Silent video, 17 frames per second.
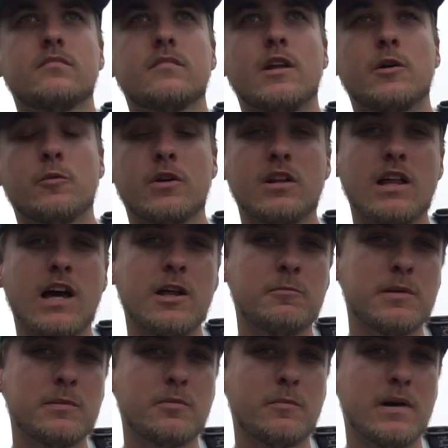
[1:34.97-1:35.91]
And what a lot
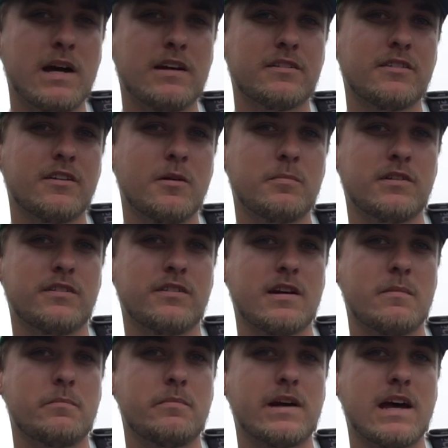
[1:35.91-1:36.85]
of people pass up is
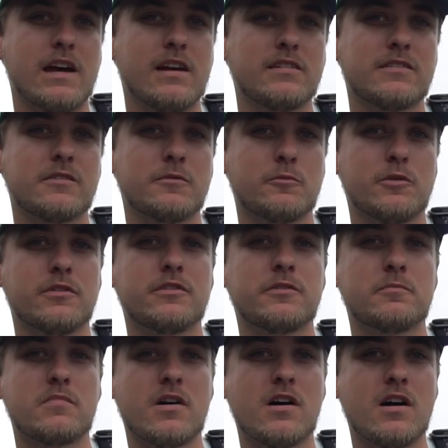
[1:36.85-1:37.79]
that bass will
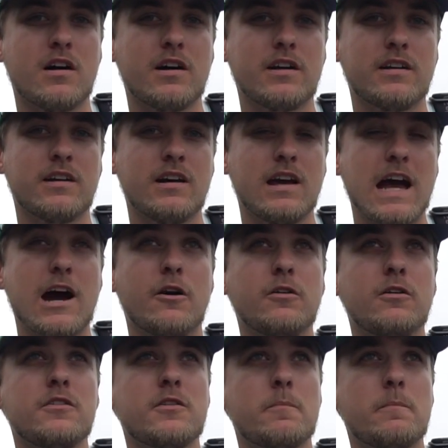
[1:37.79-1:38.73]
spawn
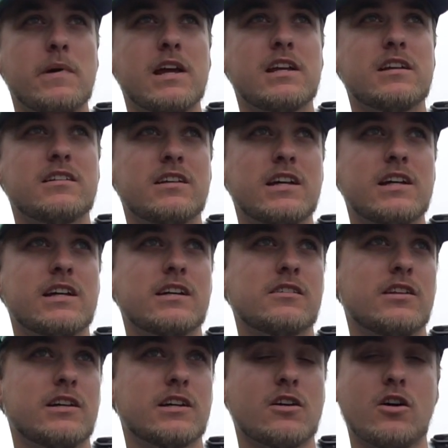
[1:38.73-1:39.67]
out on the main
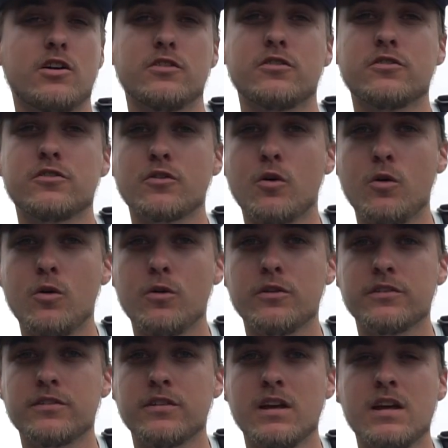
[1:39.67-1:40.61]
lake, like on
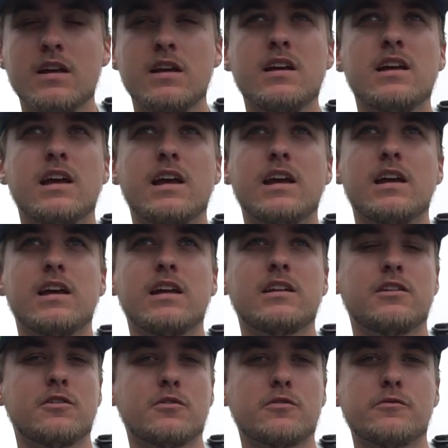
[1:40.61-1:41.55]
shoals
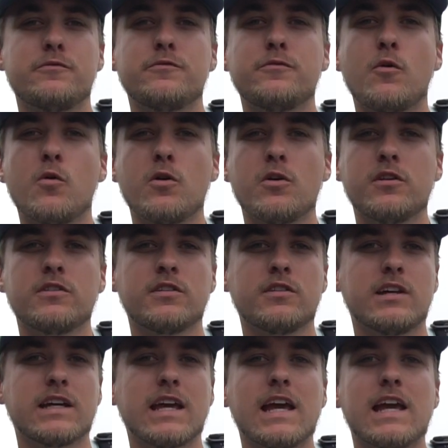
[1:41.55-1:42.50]
and the 4
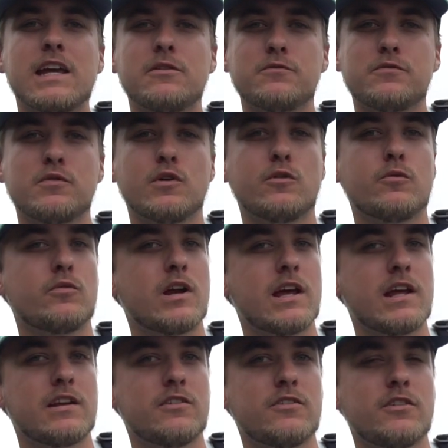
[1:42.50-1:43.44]
to like 8 foot
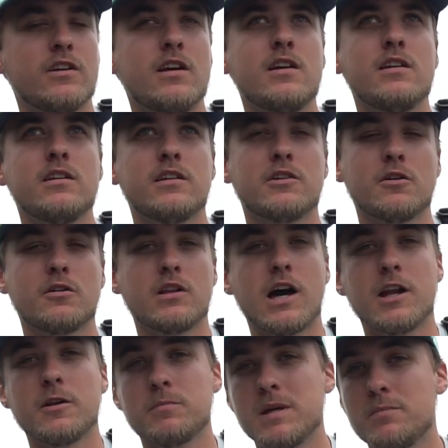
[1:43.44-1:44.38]
range. A
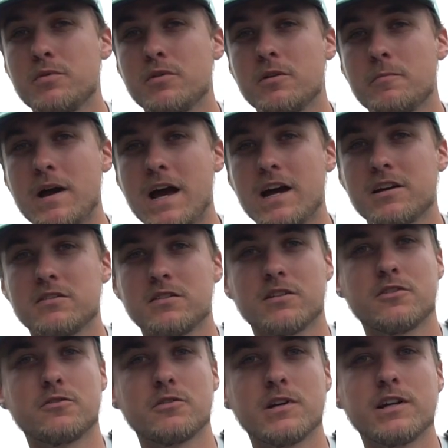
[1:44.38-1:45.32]
lot of people are back in
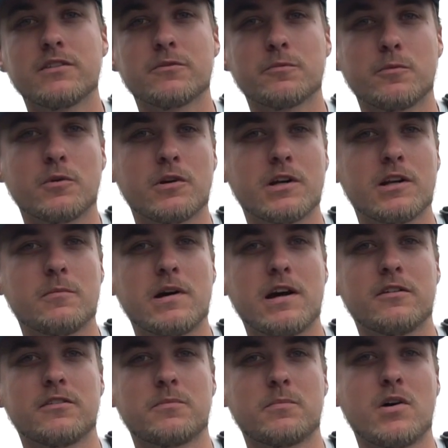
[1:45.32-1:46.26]
the creeks worried
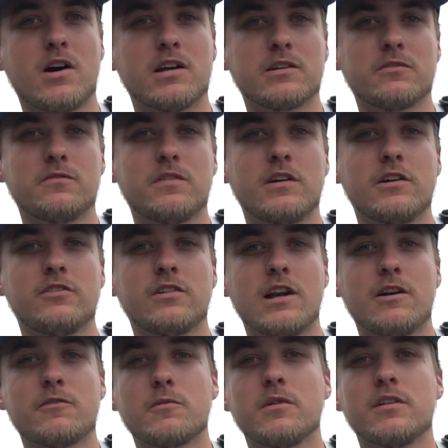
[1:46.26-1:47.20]
about spawning fish
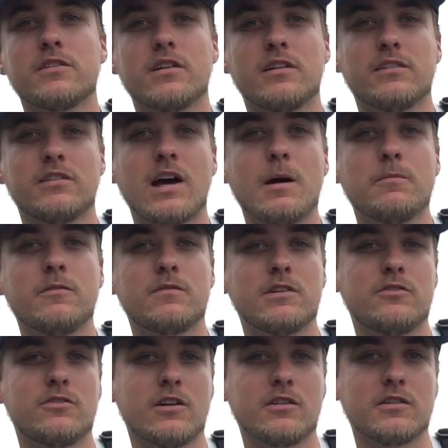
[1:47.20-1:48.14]
and everyone's on top of
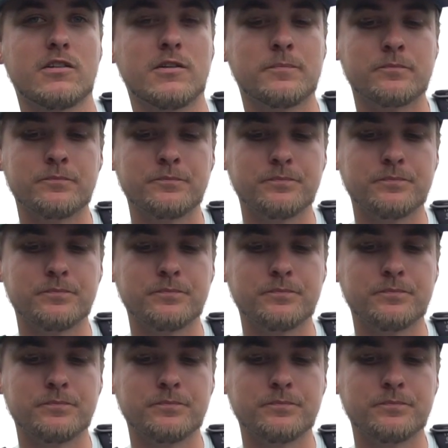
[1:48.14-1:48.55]
each other.